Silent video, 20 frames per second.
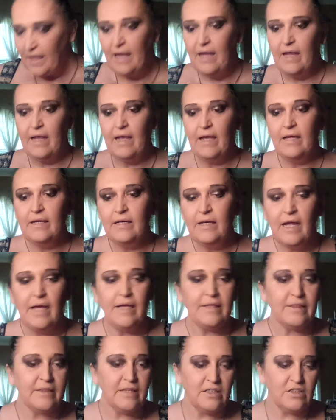And
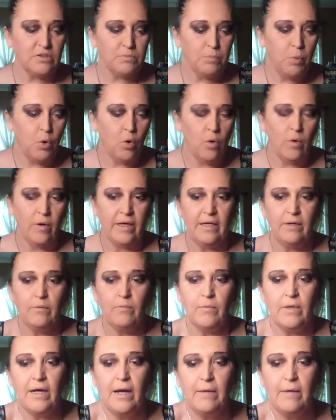at this point,
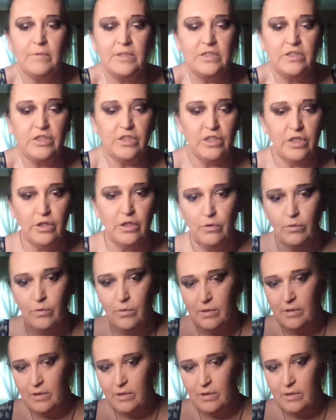what I would do,